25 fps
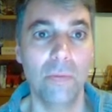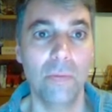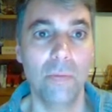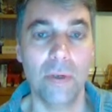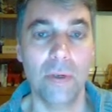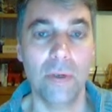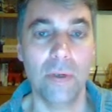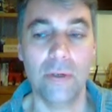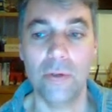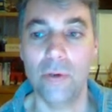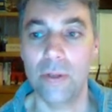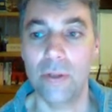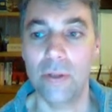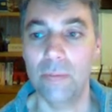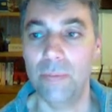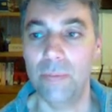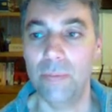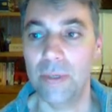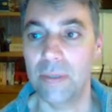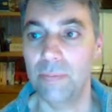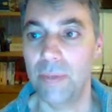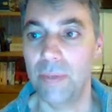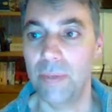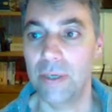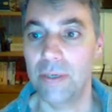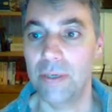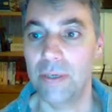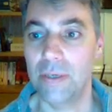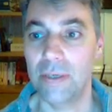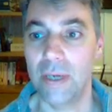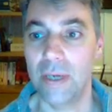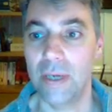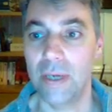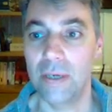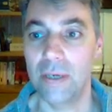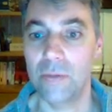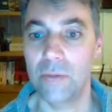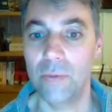one or two other bits and pieces
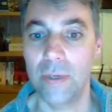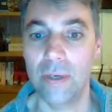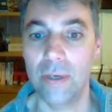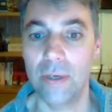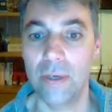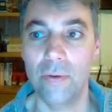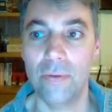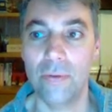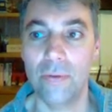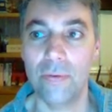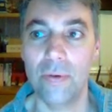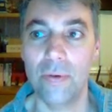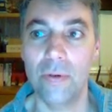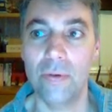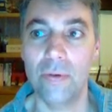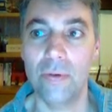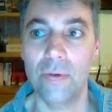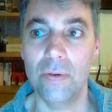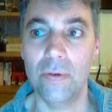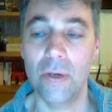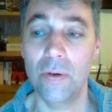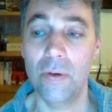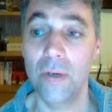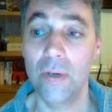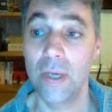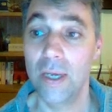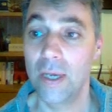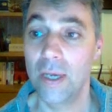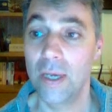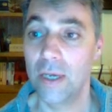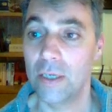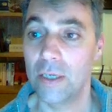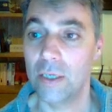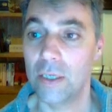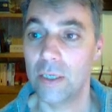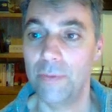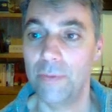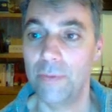as we go through. So
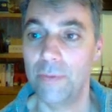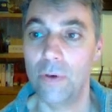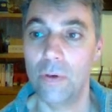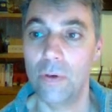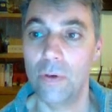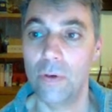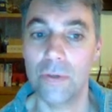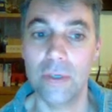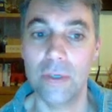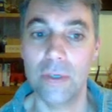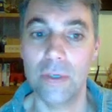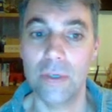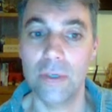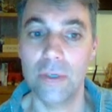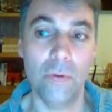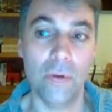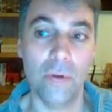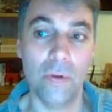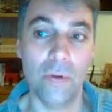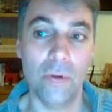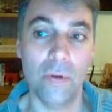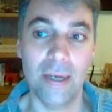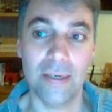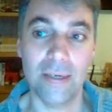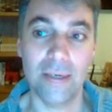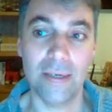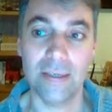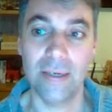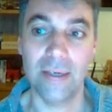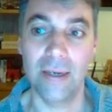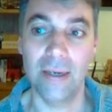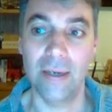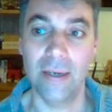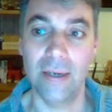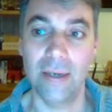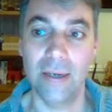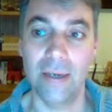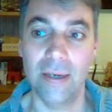just before I launch into all of
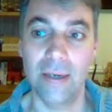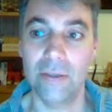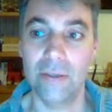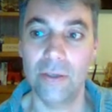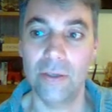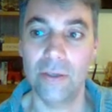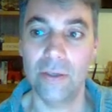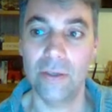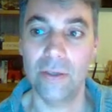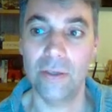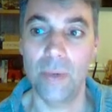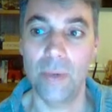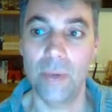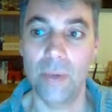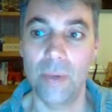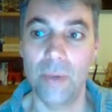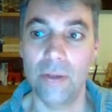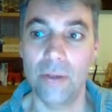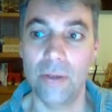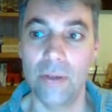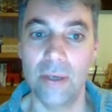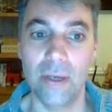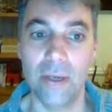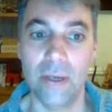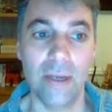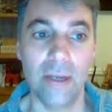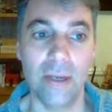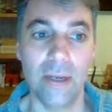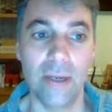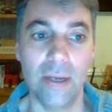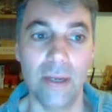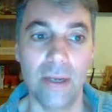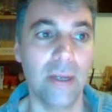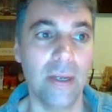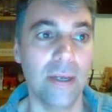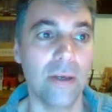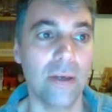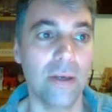that, just to remind you that you can click on the
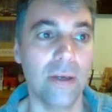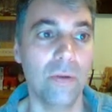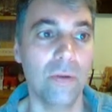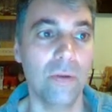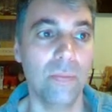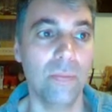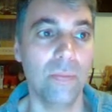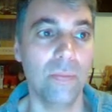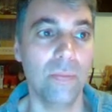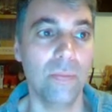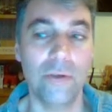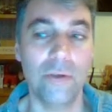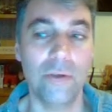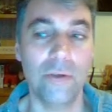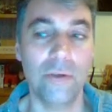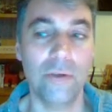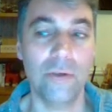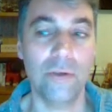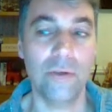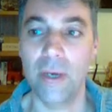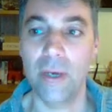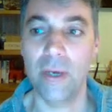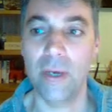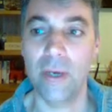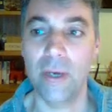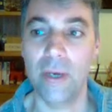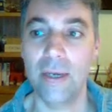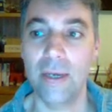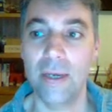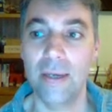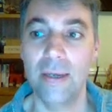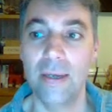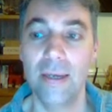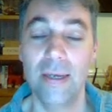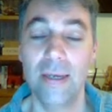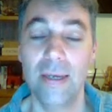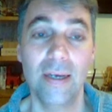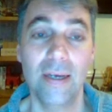link on my YouTube page
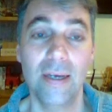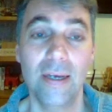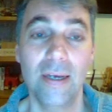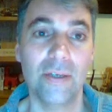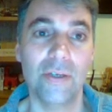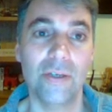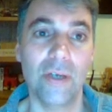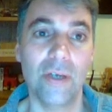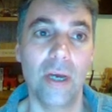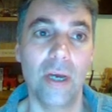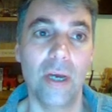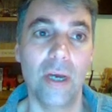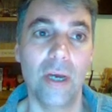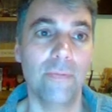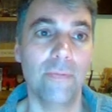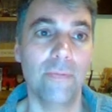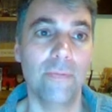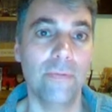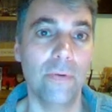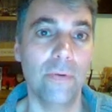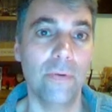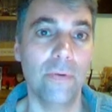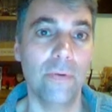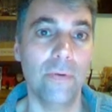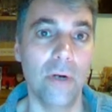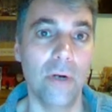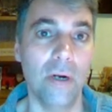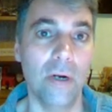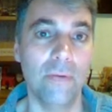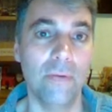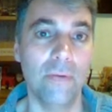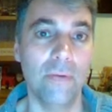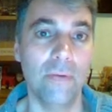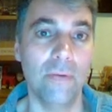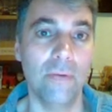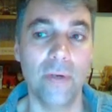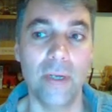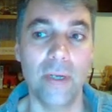here, sign up for our
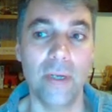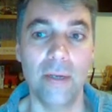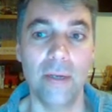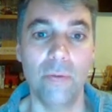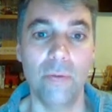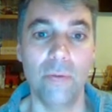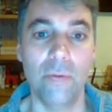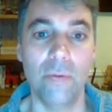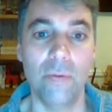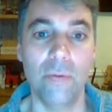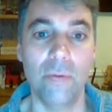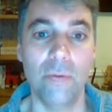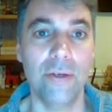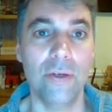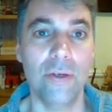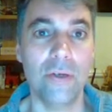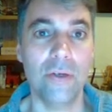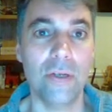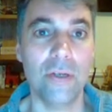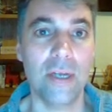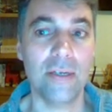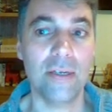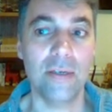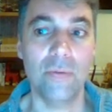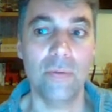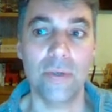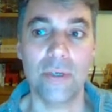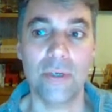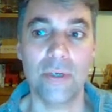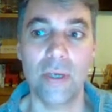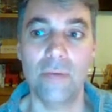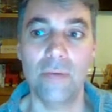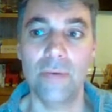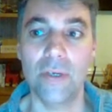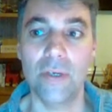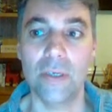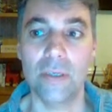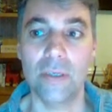free weekly newsletter, which
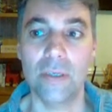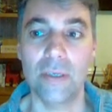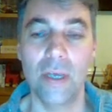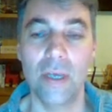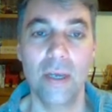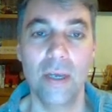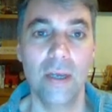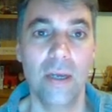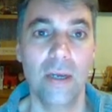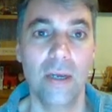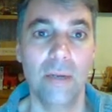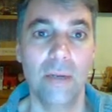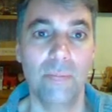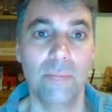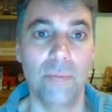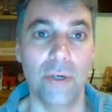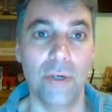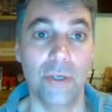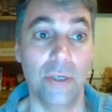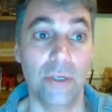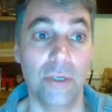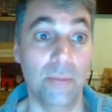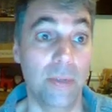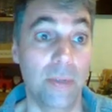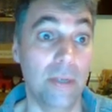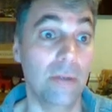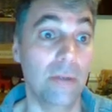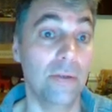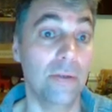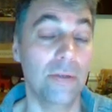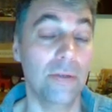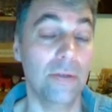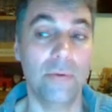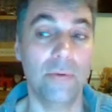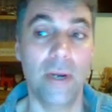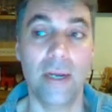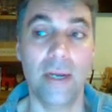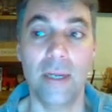covers precious metals,
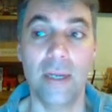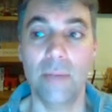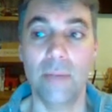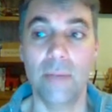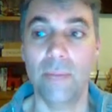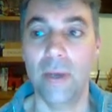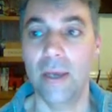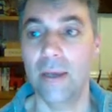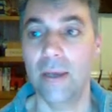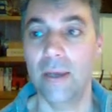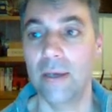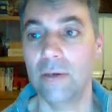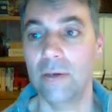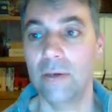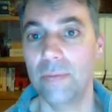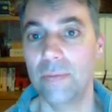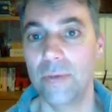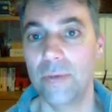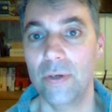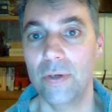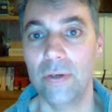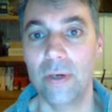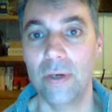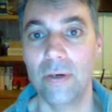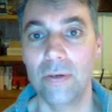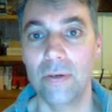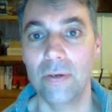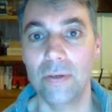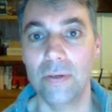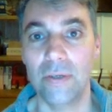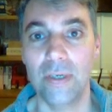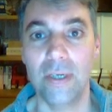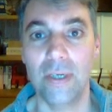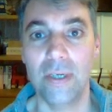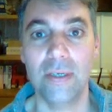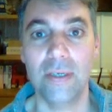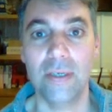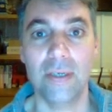uranium,
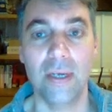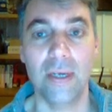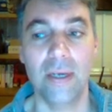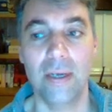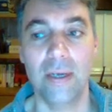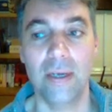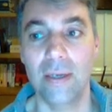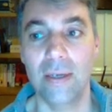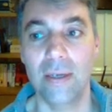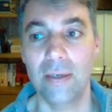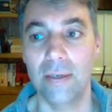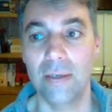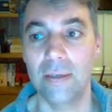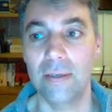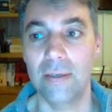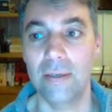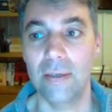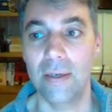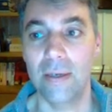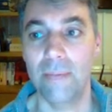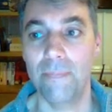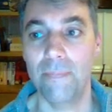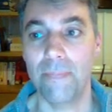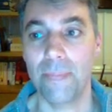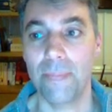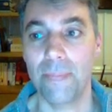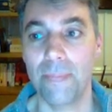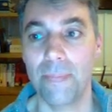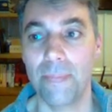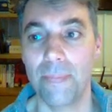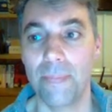cryptocurrencies, and